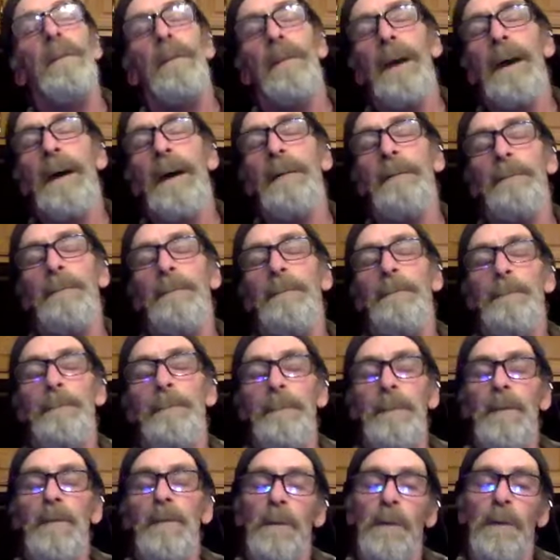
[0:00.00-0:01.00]
that
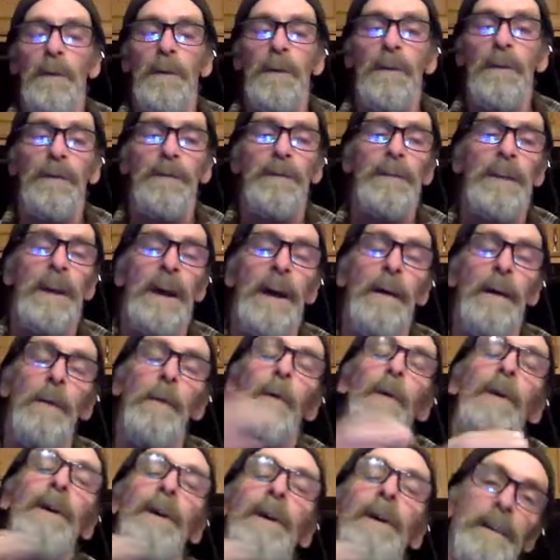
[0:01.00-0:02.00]
sort of
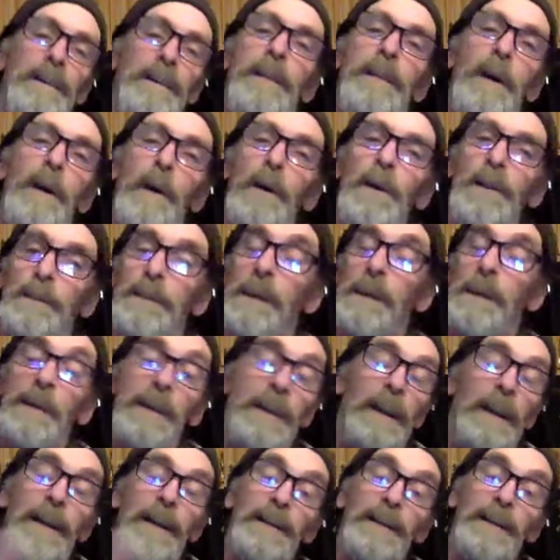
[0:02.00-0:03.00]
network of folks, maybe
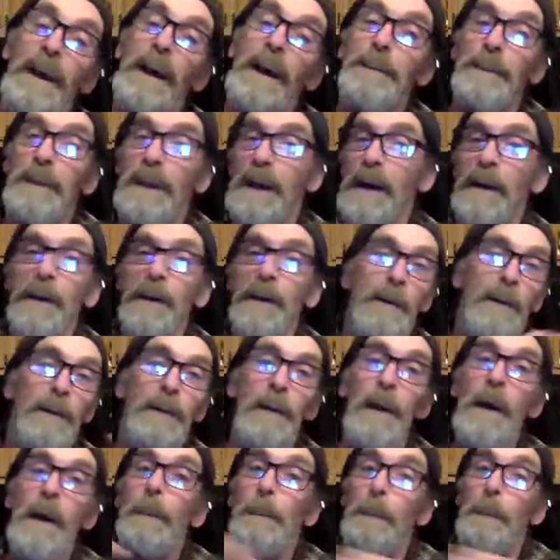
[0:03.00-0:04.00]
like DAPNet
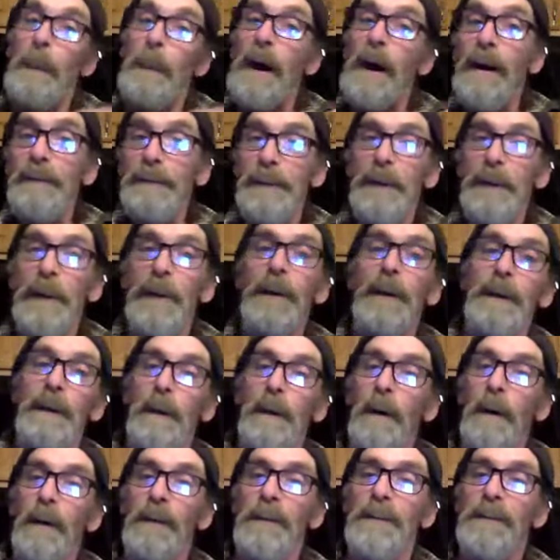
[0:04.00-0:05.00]
or MOFGA and
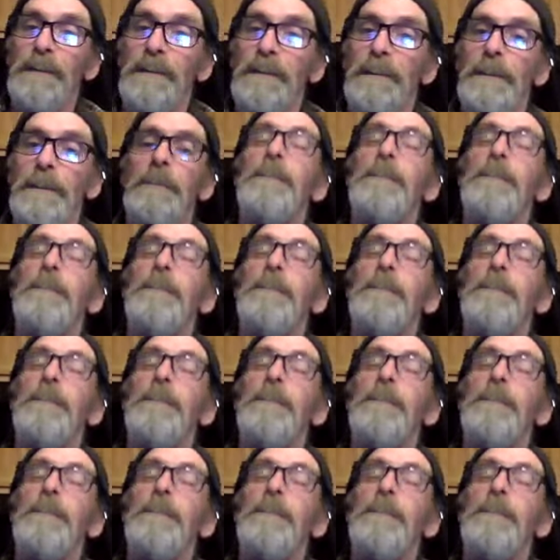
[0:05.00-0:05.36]
all these